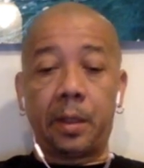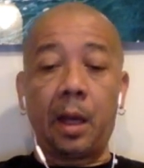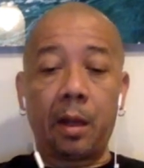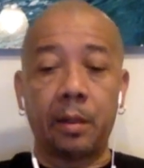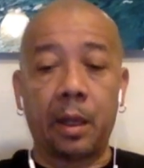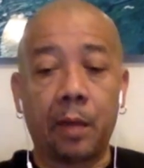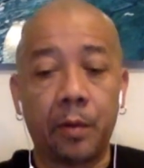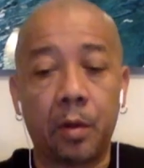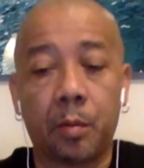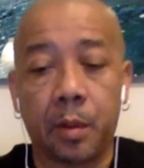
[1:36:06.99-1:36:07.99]
ha- they have the
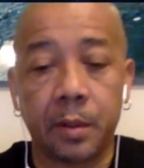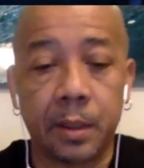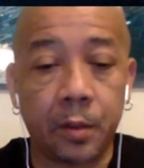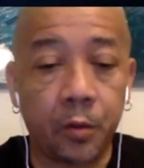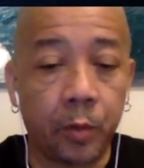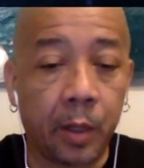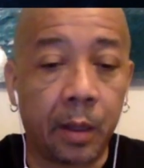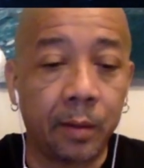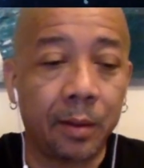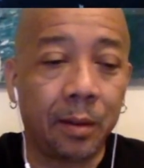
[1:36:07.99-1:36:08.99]
numbers. That's true.
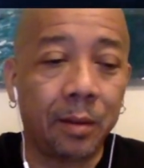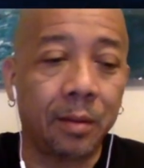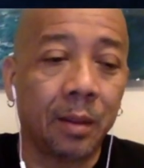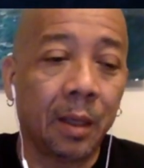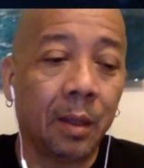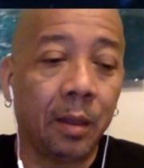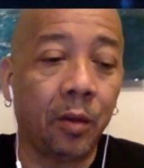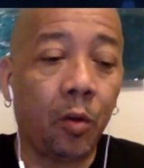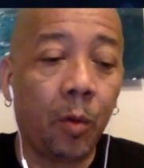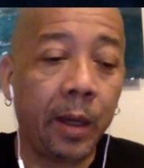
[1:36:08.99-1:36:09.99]
The you
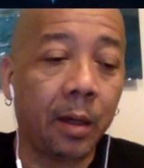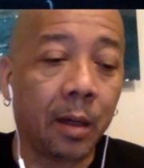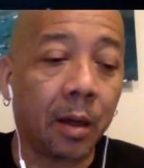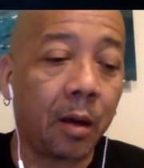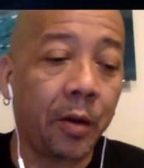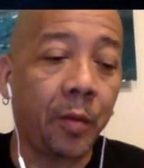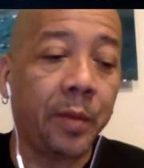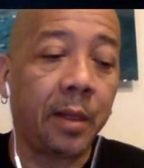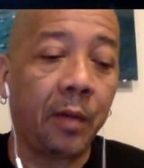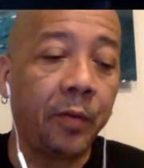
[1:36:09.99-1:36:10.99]
know why? Cause condoms
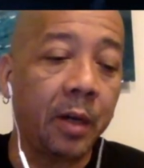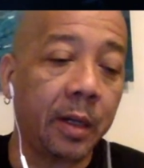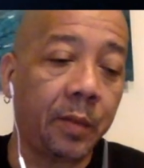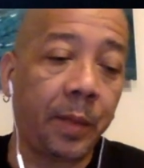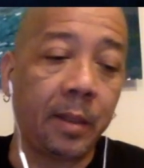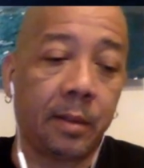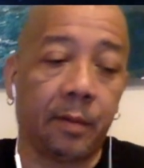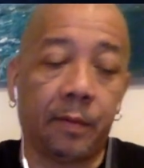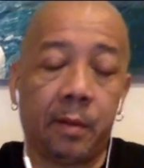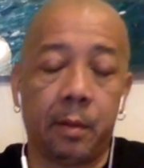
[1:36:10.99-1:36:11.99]
in Africa are
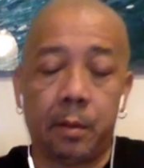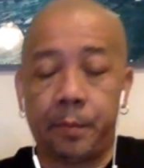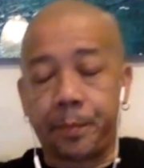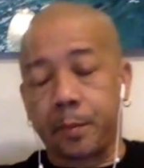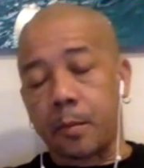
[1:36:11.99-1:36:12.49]
expensive. Mm-hmm.